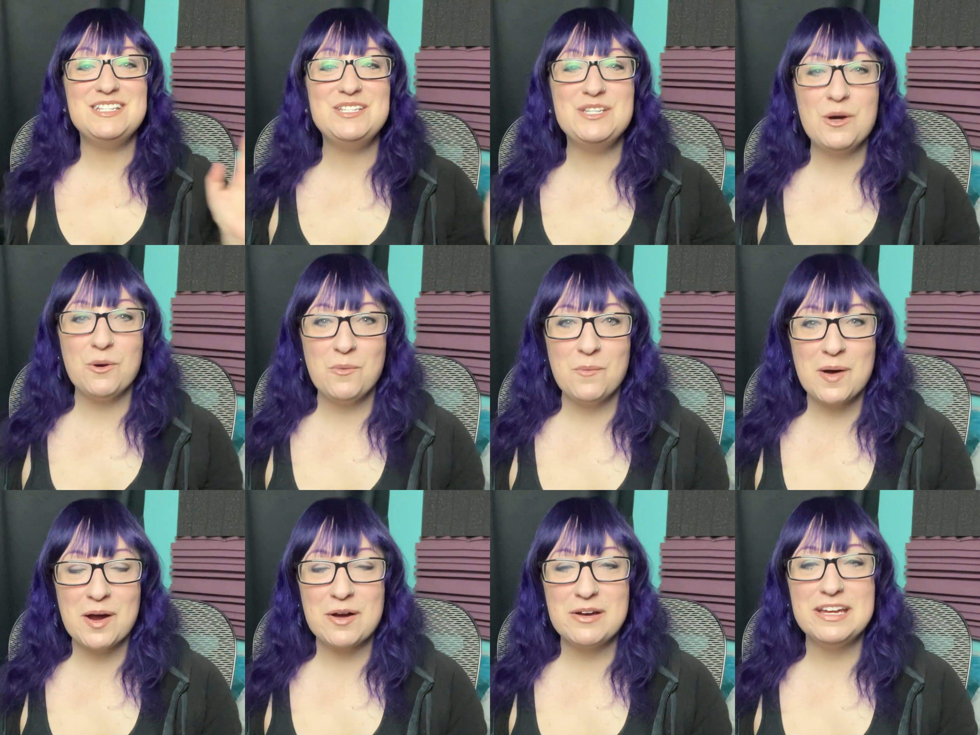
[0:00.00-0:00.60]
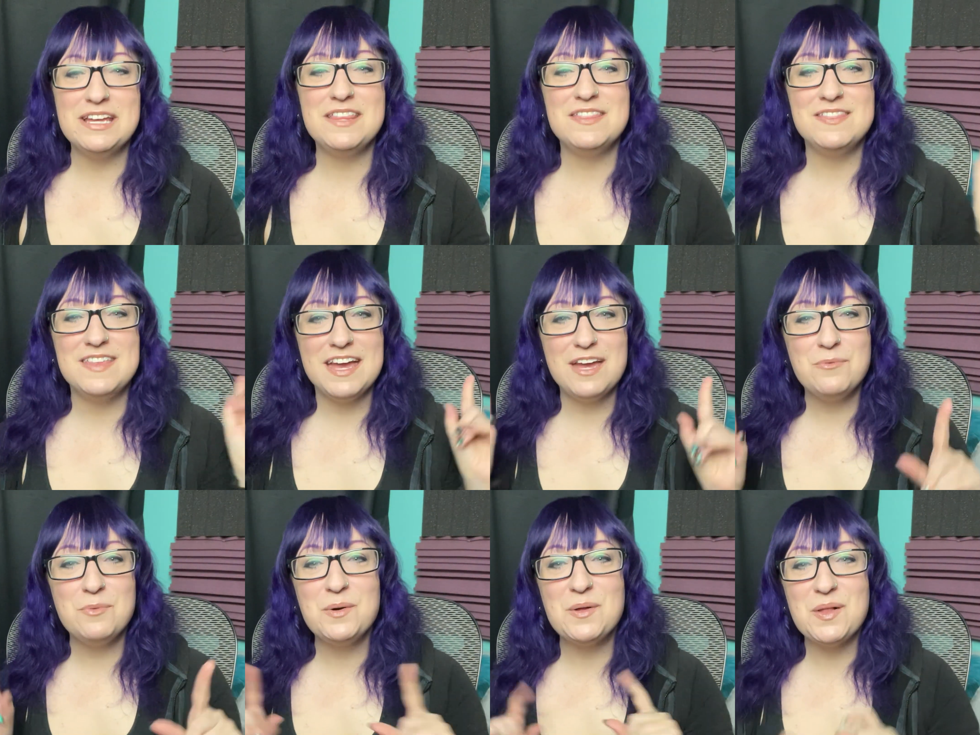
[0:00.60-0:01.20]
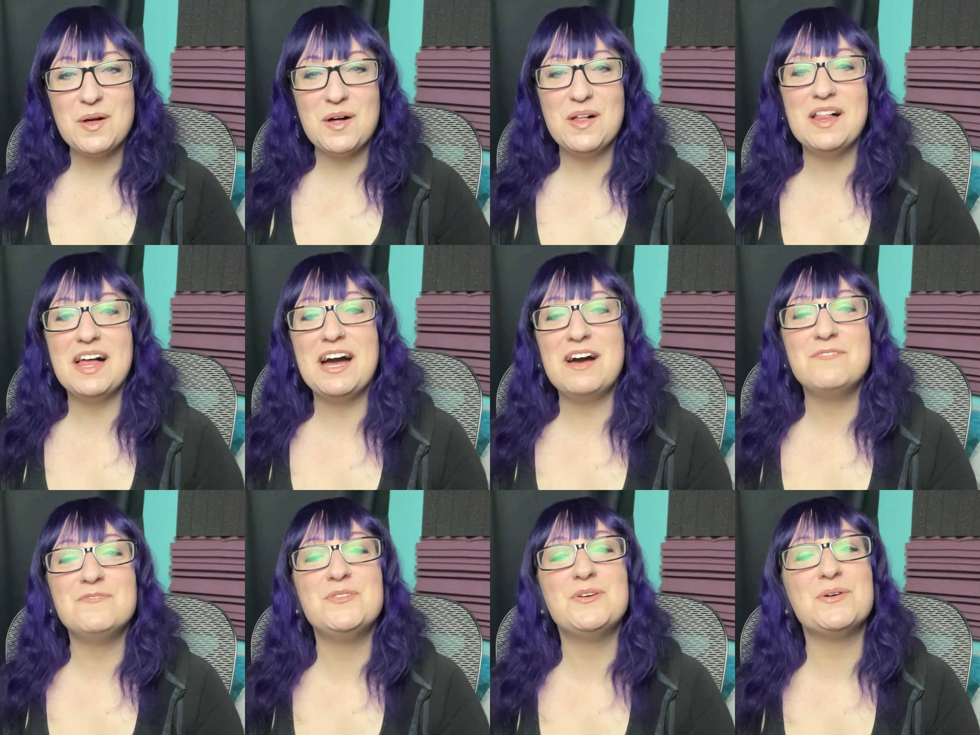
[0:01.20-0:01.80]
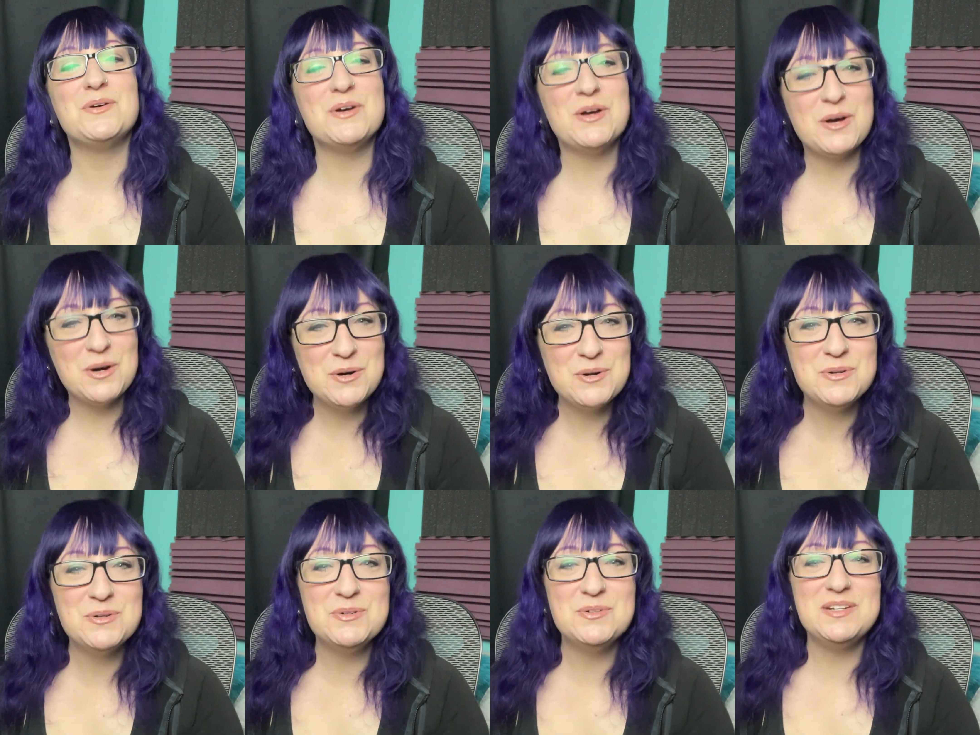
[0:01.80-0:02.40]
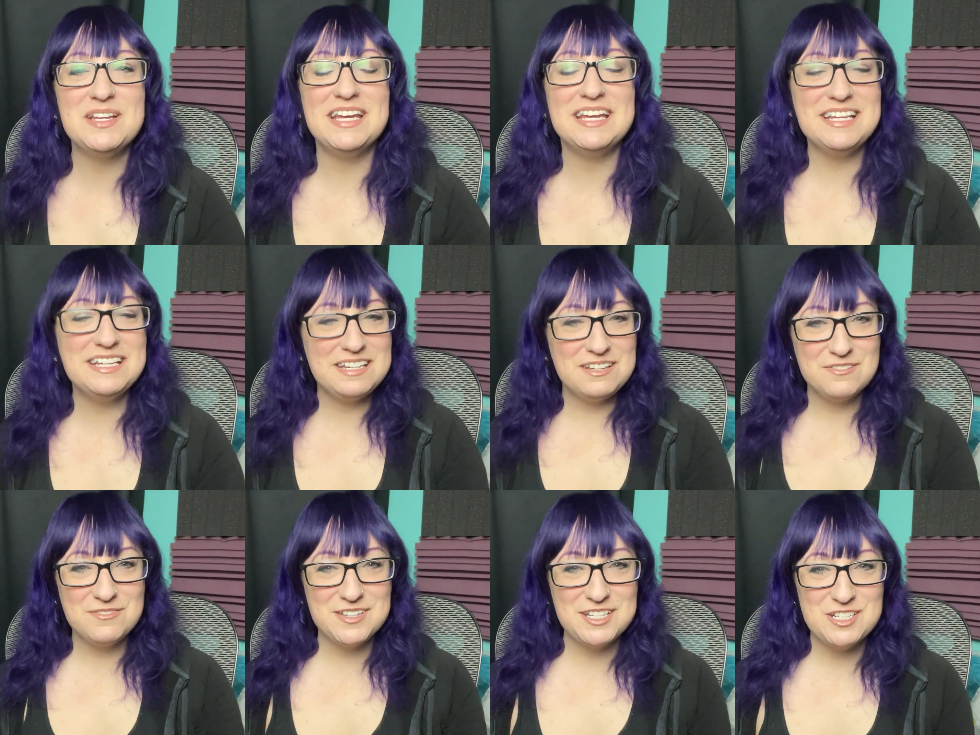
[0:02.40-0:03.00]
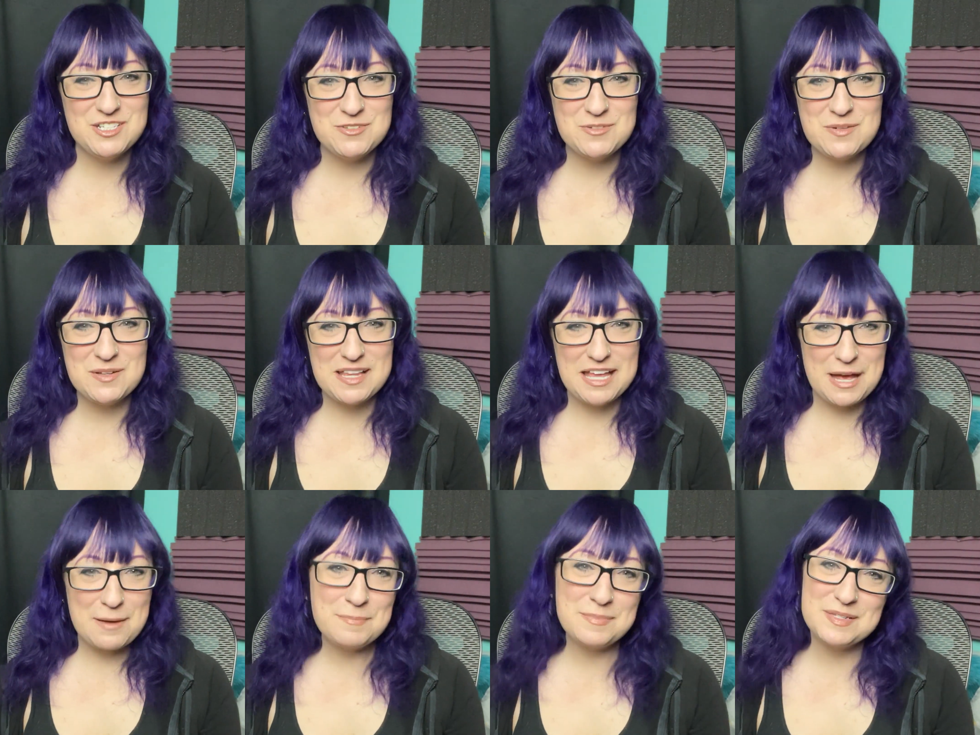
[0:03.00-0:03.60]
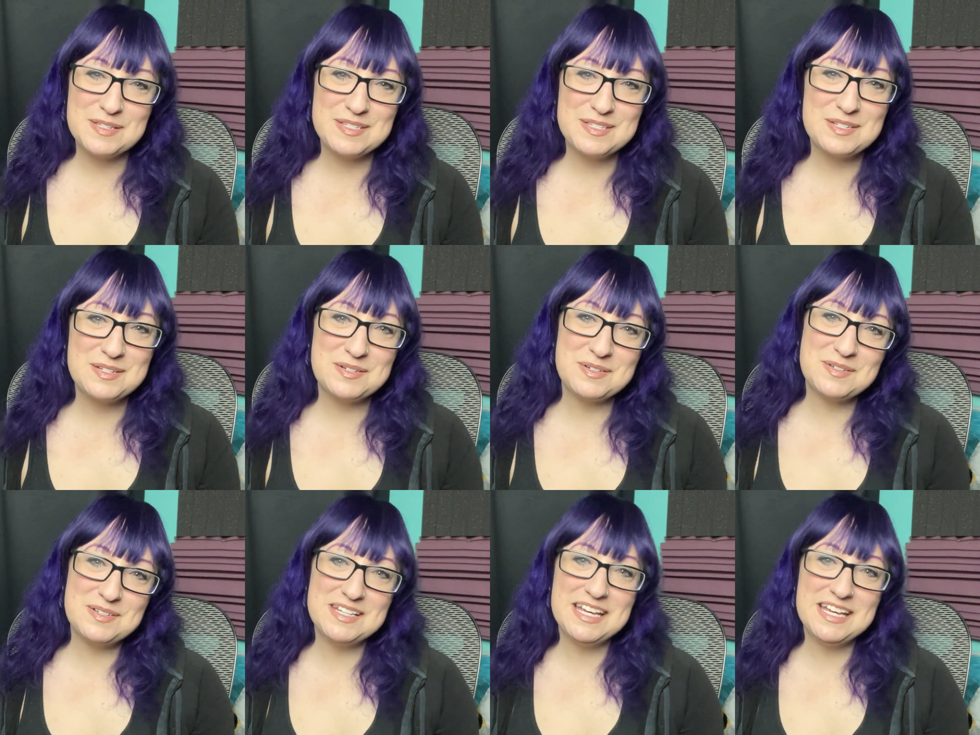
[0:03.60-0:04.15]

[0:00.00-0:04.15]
don't worry, they will all have their own individual episode